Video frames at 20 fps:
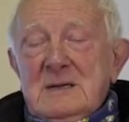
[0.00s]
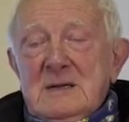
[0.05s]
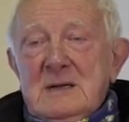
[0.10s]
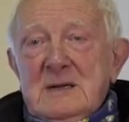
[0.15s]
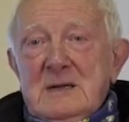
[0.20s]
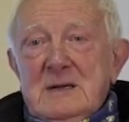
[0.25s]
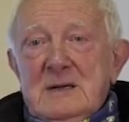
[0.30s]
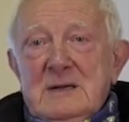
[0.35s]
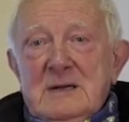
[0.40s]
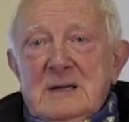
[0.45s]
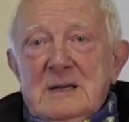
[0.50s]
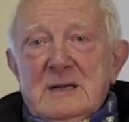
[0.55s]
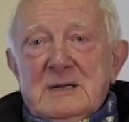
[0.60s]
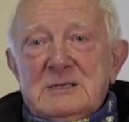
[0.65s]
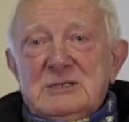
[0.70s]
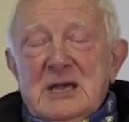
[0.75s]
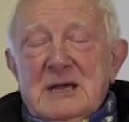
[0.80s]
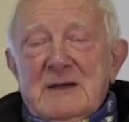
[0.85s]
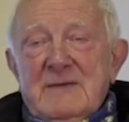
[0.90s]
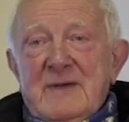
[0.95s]

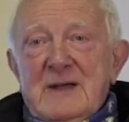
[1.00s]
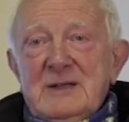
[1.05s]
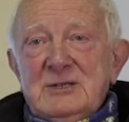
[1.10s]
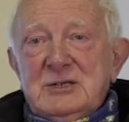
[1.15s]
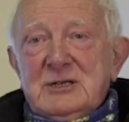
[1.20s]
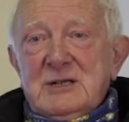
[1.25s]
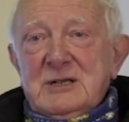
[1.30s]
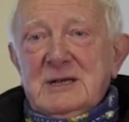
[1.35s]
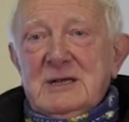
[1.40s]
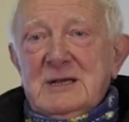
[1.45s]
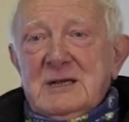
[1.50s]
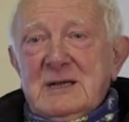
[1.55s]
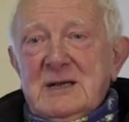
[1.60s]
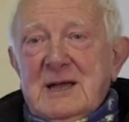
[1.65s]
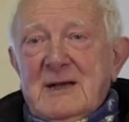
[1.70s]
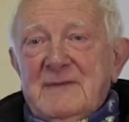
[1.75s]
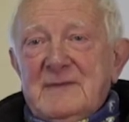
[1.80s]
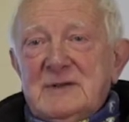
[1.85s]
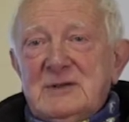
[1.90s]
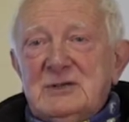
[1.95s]
eventually,
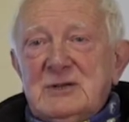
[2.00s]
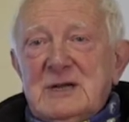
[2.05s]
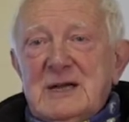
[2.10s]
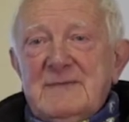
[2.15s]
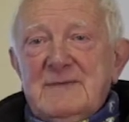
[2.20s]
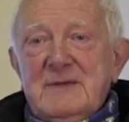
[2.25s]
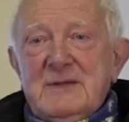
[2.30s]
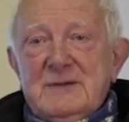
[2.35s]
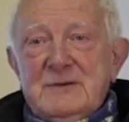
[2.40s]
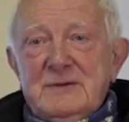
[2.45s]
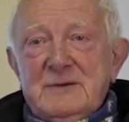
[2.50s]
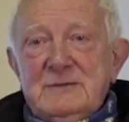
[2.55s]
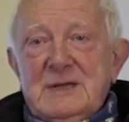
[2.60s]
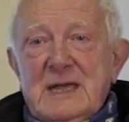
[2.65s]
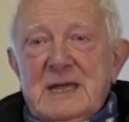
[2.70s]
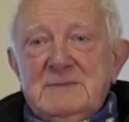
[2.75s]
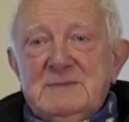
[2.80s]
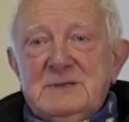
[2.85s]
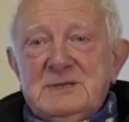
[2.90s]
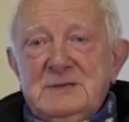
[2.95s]
after driving through
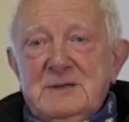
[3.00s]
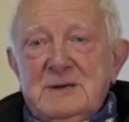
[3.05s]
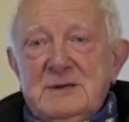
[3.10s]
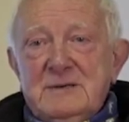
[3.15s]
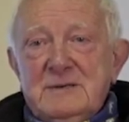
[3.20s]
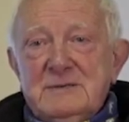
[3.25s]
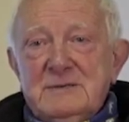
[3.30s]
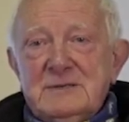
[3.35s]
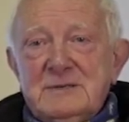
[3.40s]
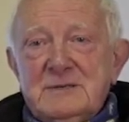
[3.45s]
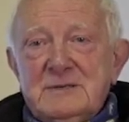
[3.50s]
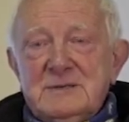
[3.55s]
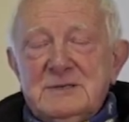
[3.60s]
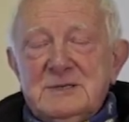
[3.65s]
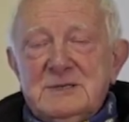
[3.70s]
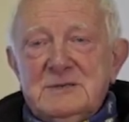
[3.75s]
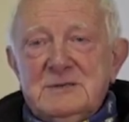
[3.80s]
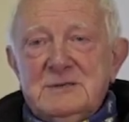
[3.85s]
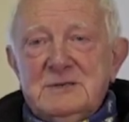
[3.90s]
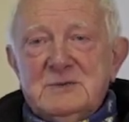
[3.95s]
deep snow and
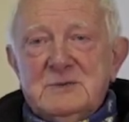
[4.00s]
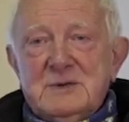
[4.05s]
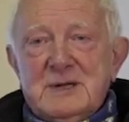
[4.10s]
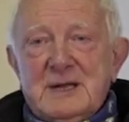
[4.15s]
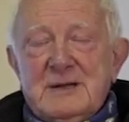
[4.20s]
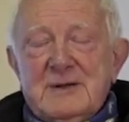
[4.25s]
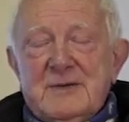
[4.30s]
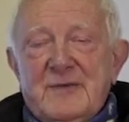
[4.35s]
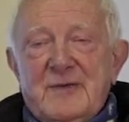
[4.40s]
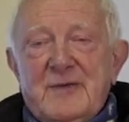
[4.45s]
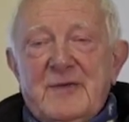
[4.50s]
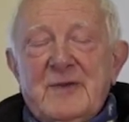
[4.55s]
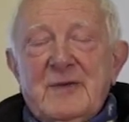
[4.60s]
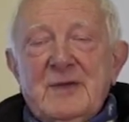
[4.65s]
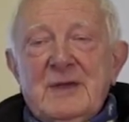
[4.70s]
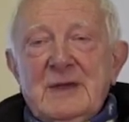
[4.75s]
goodness knows what else.